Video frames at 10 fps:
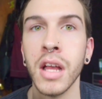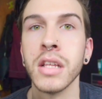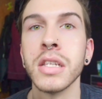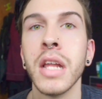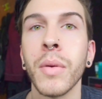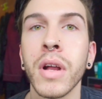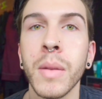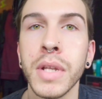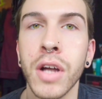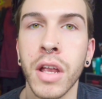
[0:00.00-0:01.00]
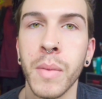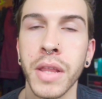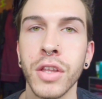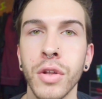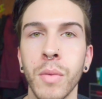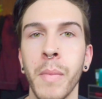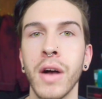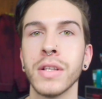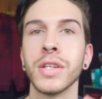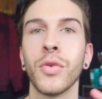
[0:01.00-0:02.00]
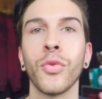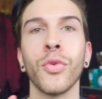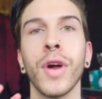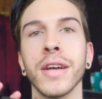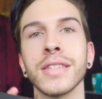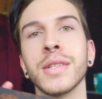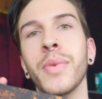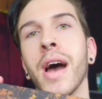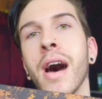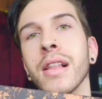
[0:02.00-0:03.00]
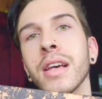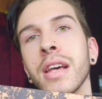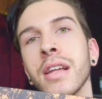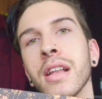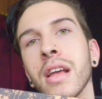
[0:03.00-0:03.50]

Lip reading: Today we're going to be talking about the new Melt Rust palette.